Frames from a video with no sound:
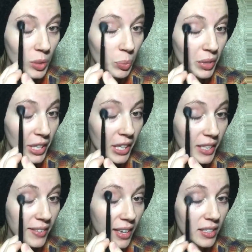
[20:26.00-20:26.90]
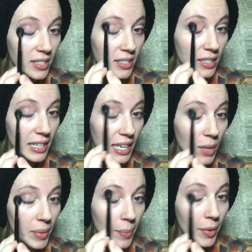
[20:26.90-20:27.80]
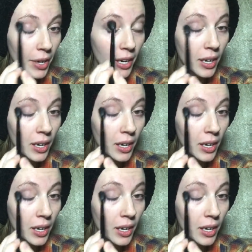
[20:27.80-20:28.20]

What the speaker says: Blend this out just a little bit more.